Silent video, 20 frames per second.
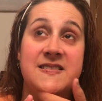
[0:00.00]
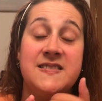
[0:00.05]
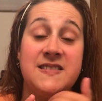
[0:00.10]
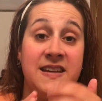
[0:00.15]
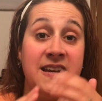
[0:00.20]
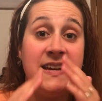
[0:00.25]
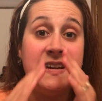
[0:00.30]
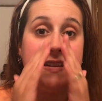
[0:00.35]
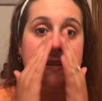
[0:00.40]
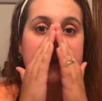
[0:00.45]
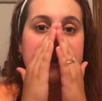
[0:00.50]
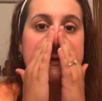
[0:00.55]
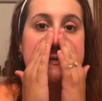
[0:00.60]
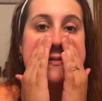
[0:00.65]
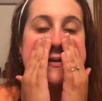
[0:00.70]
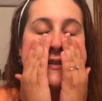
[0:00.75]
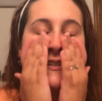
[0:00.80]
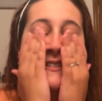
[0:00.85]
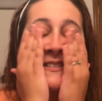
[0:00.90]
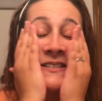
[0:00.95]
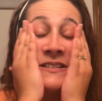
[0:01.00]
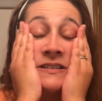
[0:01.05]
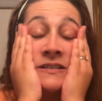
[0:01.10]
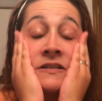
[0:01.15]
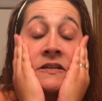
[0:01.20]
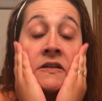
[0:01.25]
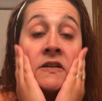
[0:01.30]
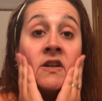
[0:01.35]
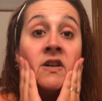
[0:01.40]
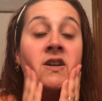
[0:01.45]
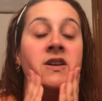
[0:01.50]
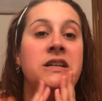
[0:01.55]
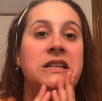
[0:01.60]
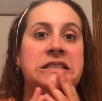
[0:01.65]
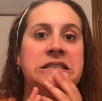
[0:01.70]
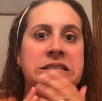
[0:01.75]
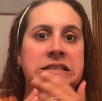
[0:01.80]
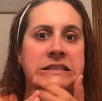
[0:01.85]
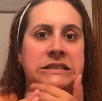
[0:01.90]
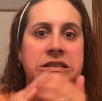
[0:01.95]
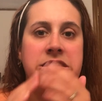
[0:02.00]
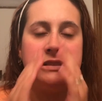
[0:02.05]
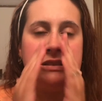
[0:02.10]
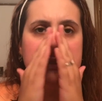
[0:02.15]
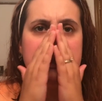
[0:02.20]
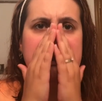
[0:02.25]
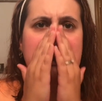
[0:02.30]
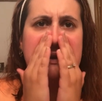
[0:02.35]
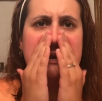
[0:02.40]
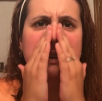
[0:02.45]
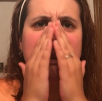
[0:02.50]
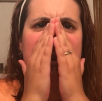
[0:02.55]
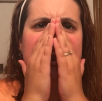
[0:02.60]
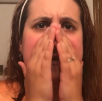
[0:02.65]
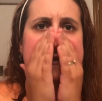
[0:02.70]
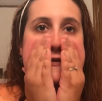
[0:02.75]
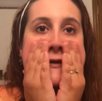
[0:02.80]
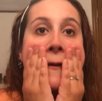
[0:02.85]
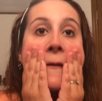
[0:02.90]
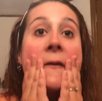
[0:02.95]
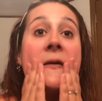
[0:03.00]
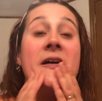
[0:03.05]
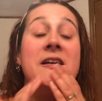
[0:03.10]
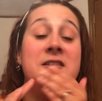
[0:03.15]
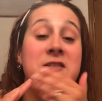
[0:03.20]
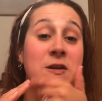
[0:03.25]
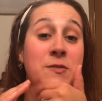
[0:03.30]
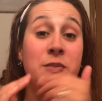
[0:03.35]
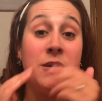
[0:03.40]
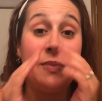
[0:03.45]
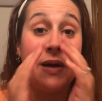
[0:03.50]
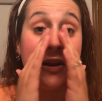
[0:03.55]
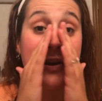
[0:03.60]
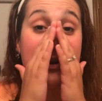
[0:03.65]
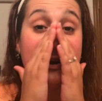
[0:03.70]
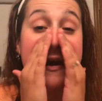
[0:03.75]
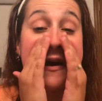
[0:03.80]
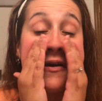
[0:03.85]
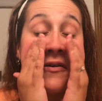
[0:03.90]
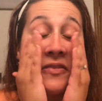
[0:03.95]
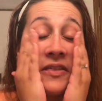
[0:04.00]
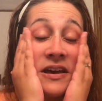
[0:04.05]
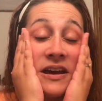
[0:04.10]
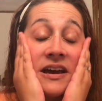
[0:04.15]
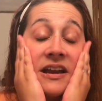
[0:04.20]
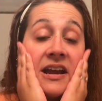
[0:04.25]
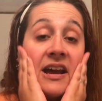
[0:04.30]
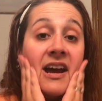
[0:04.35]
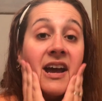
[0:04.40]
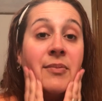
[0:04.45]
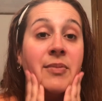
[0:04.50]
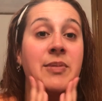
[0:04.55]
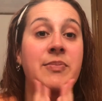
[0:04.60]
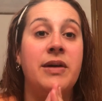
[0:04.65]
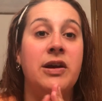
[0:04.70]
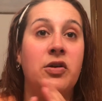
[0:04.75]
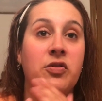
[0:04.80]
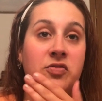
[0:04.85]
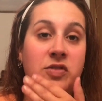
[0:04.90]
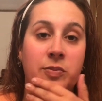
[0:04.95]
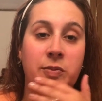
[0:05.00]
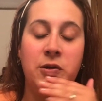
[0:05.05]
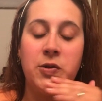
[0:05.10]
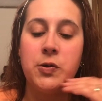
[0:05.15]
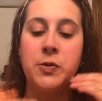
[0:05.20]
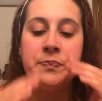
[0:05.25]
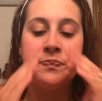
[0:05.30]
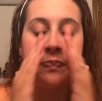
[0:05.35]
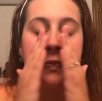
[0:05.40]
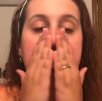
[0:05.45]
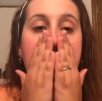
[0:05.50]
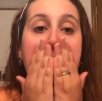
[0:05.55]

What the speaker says: Yeah, 2 weeks. Ugh, sorry guys. It should be better now that I'm in my own filming room.